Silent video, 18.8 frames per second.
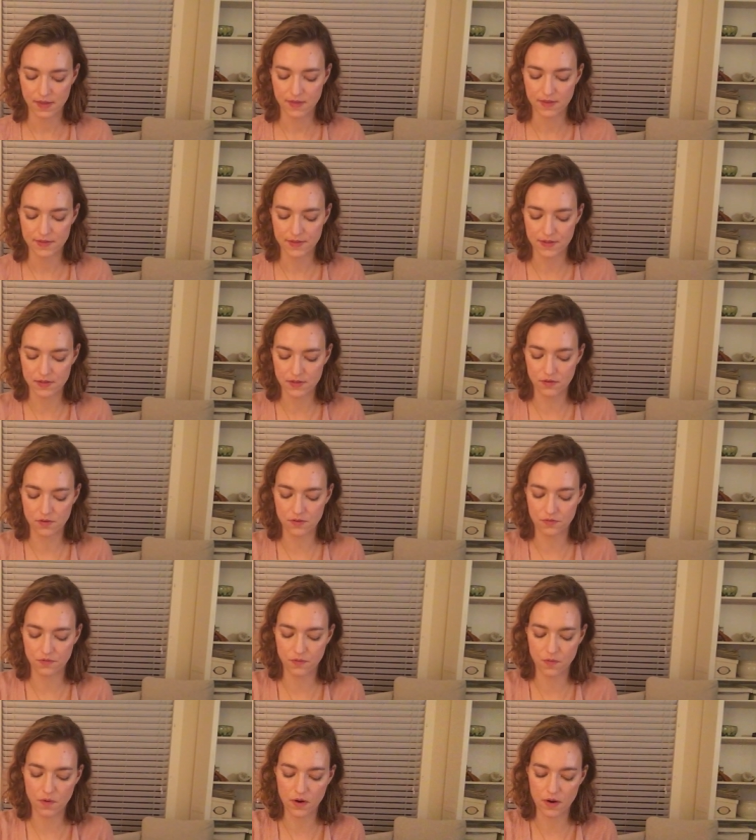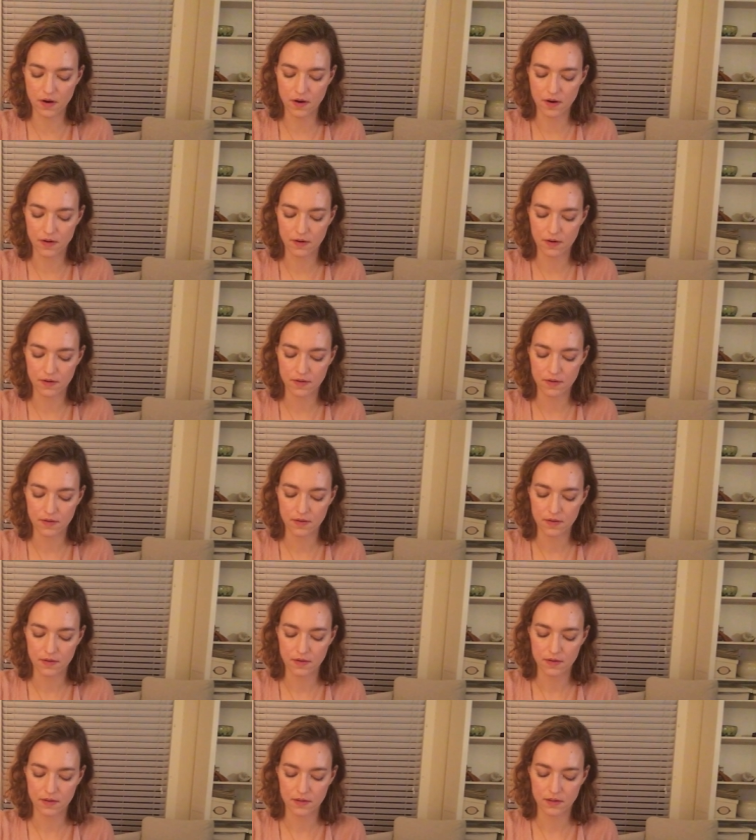This is good for
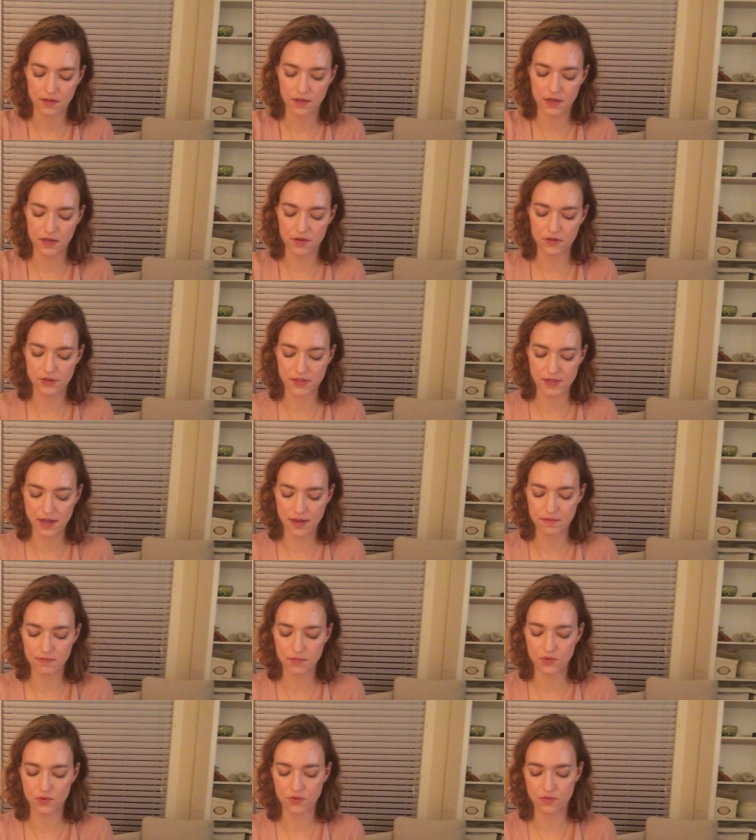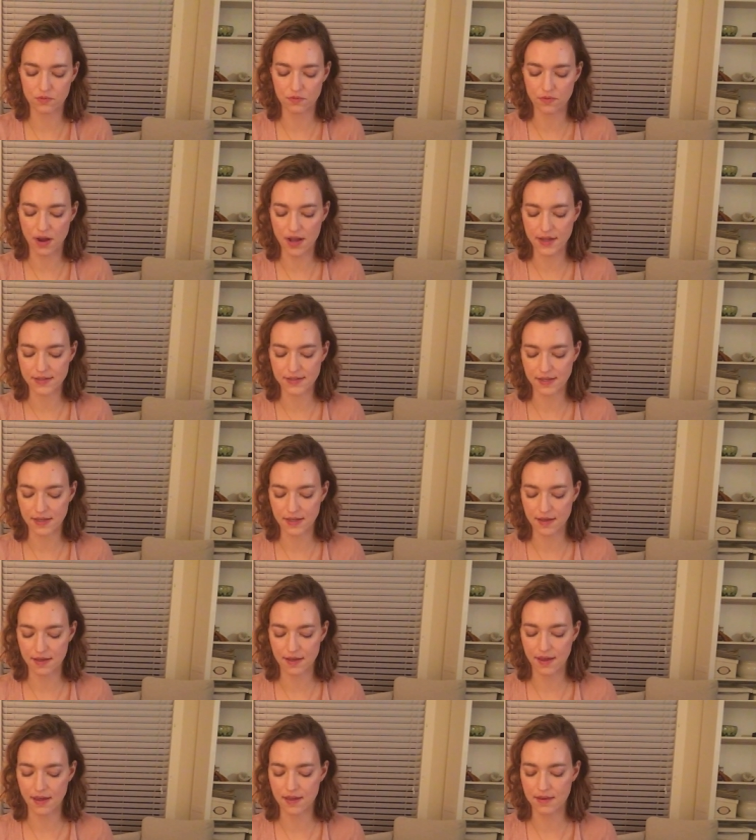Leo, Sun, Moon, Rising,
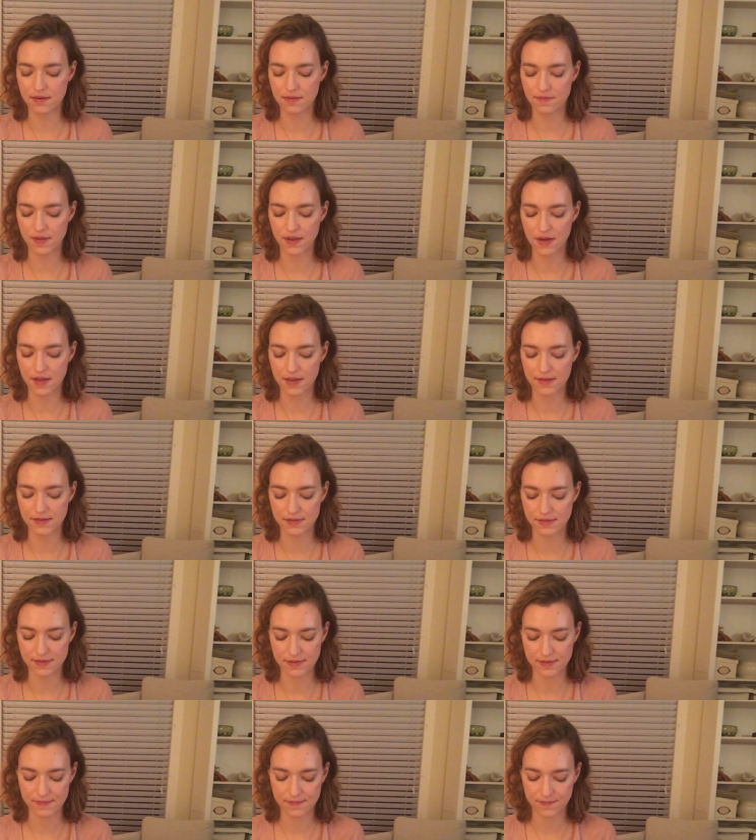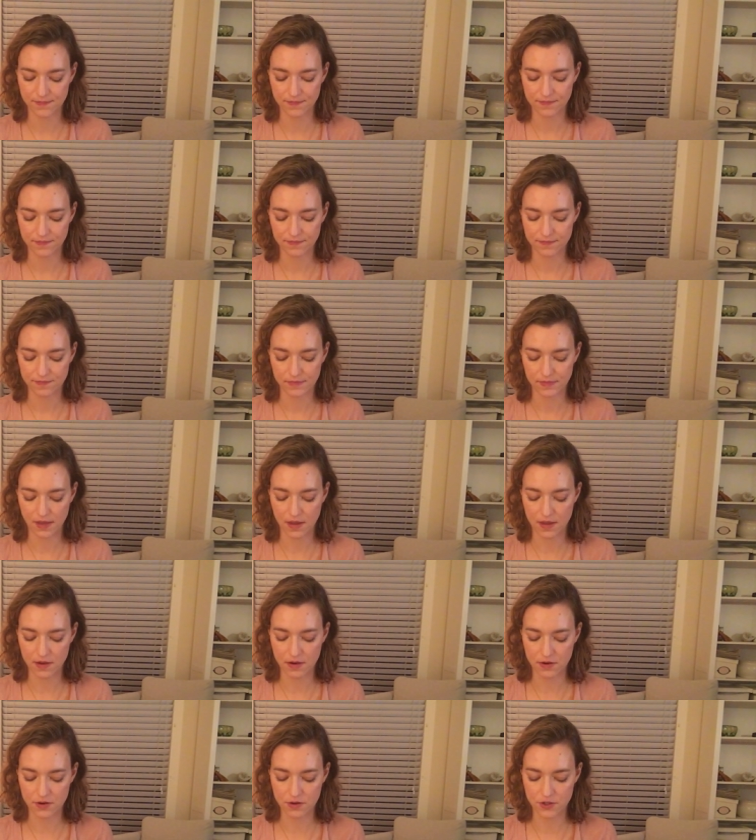and Venus. I
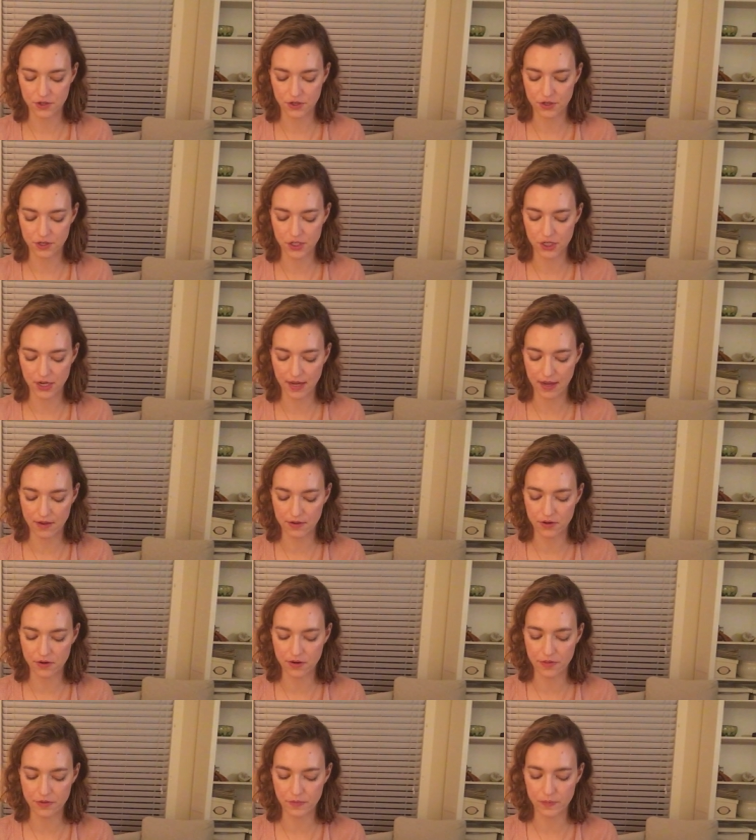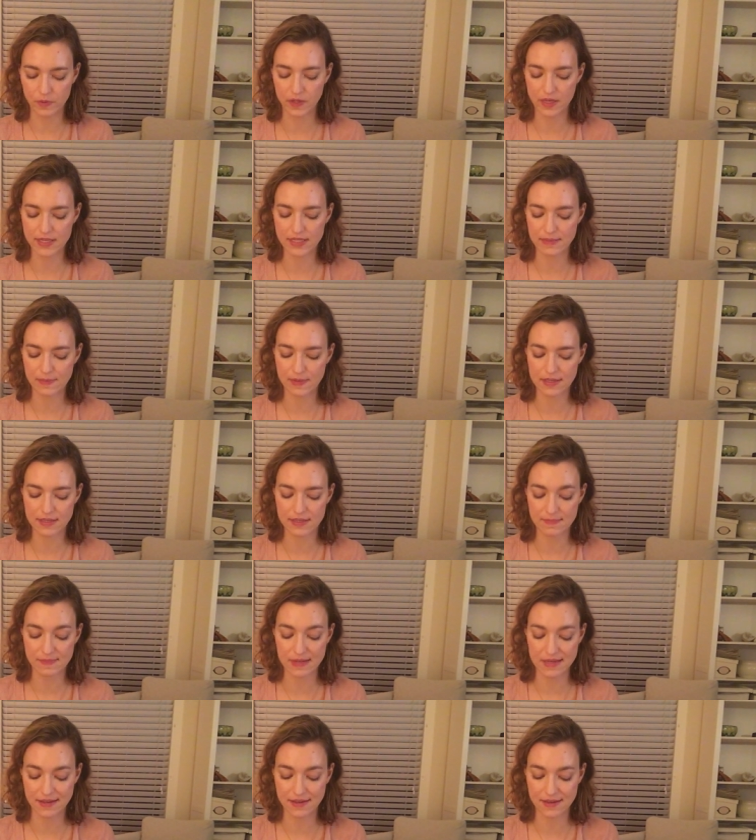encourage you to check out your other placements,
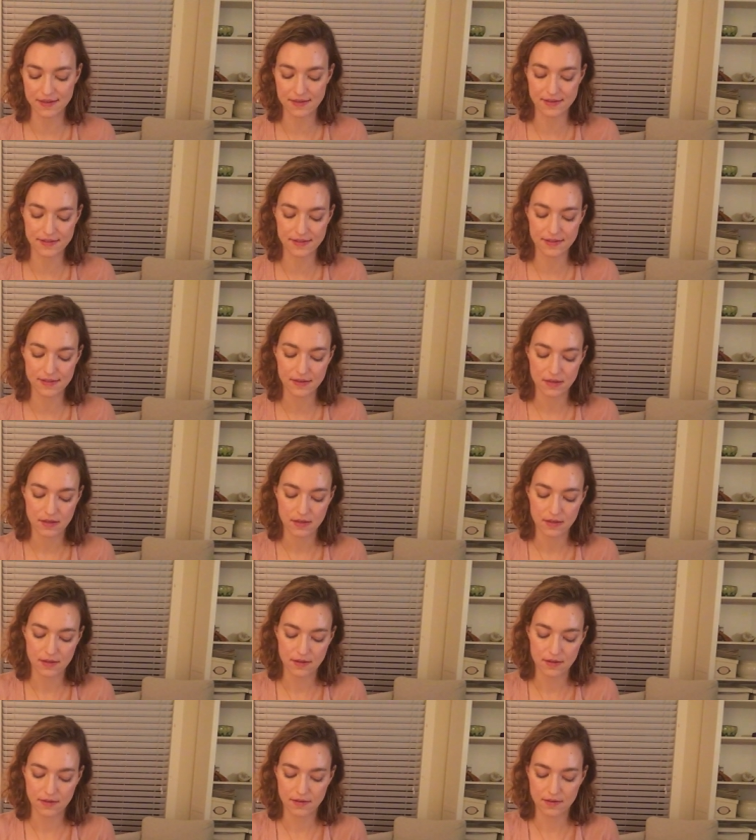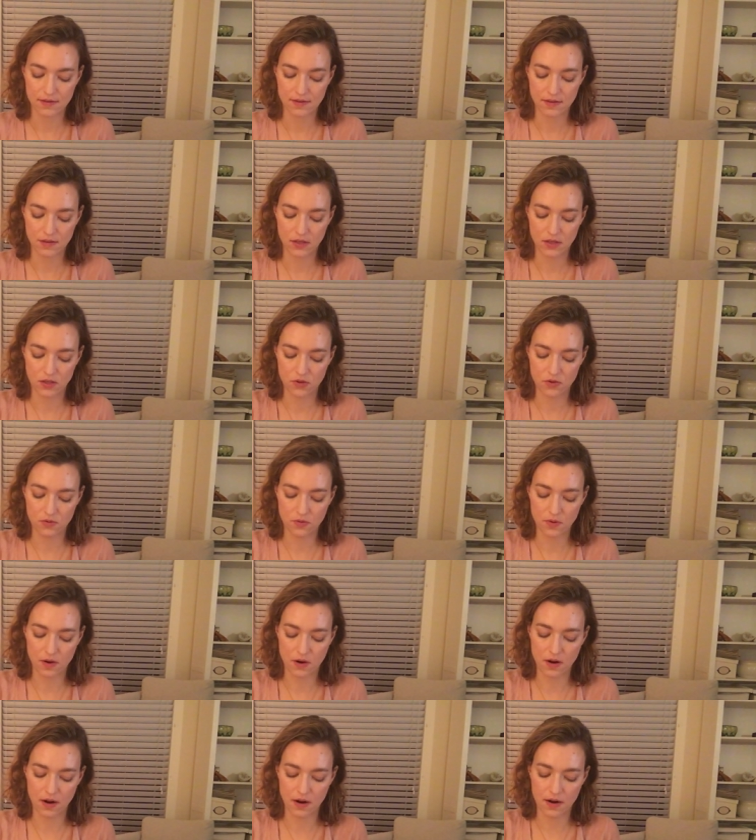because you
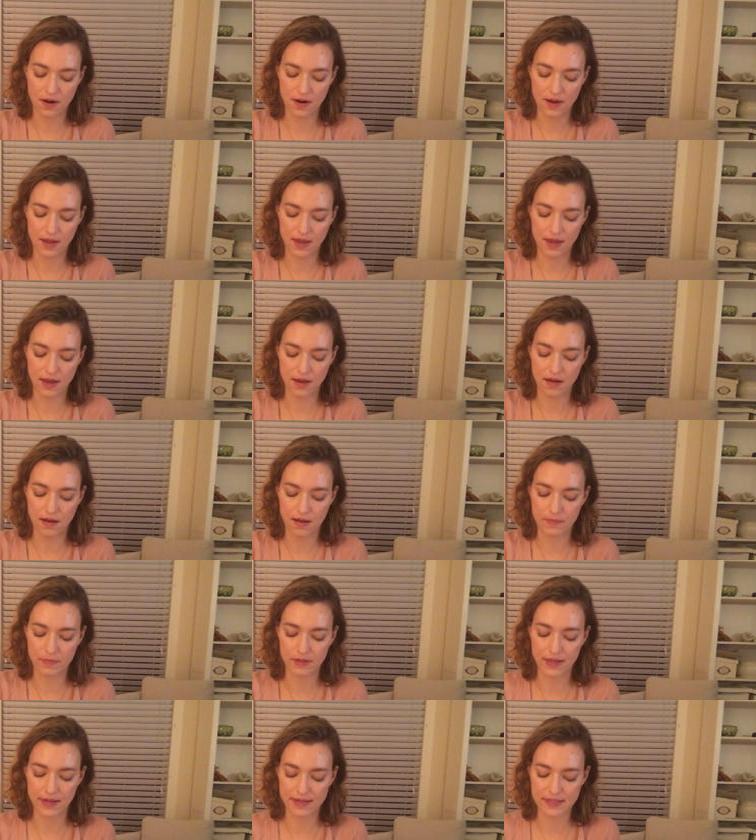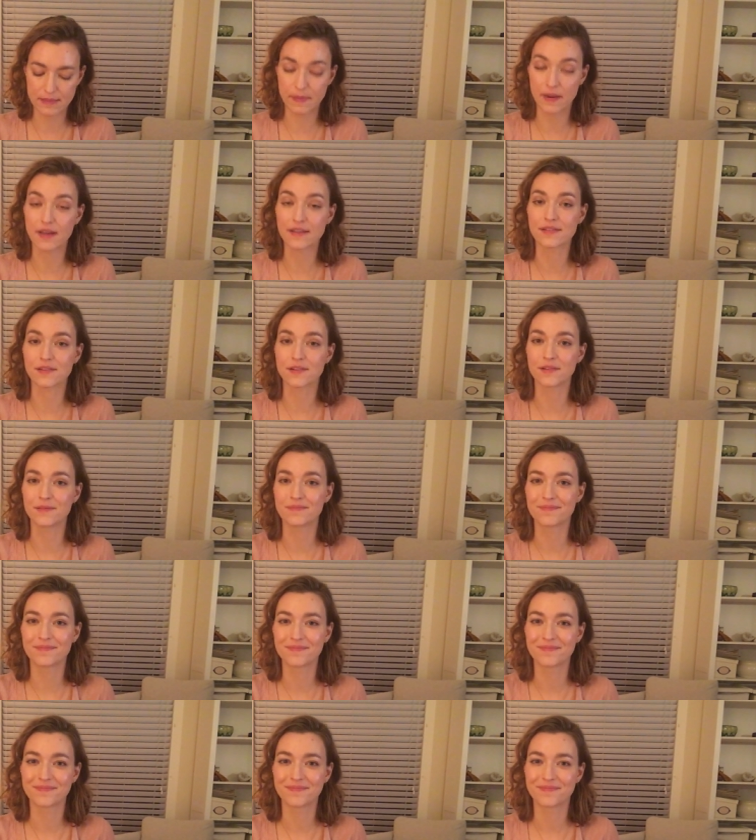are a complex puzzle,
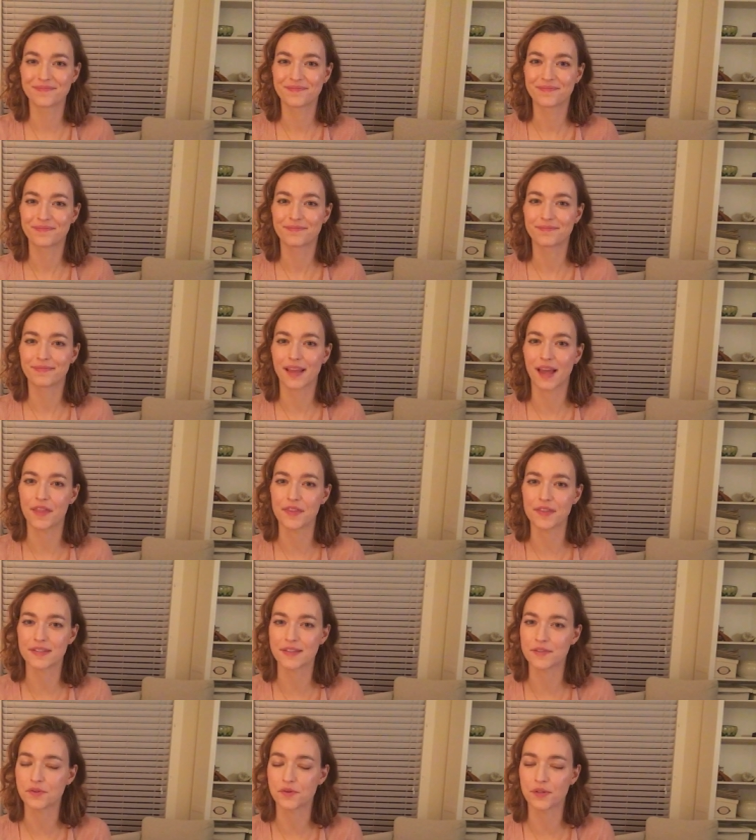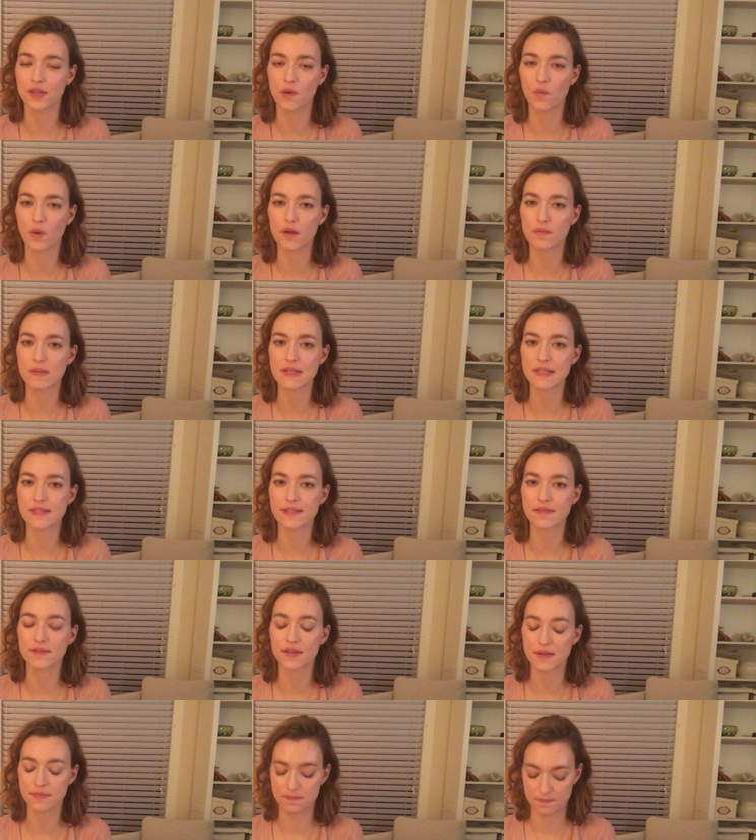and this is only one piece
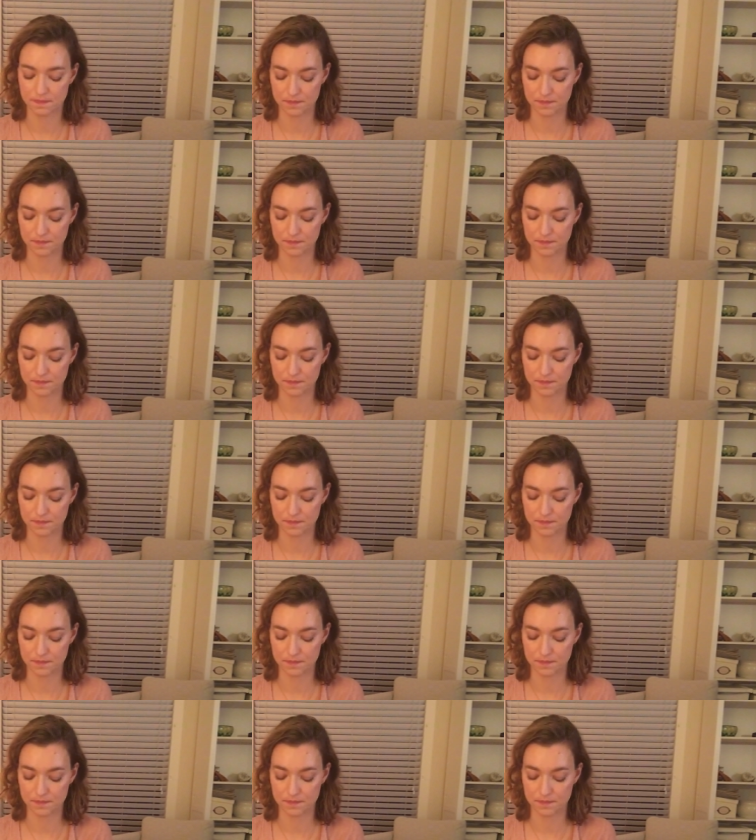of it.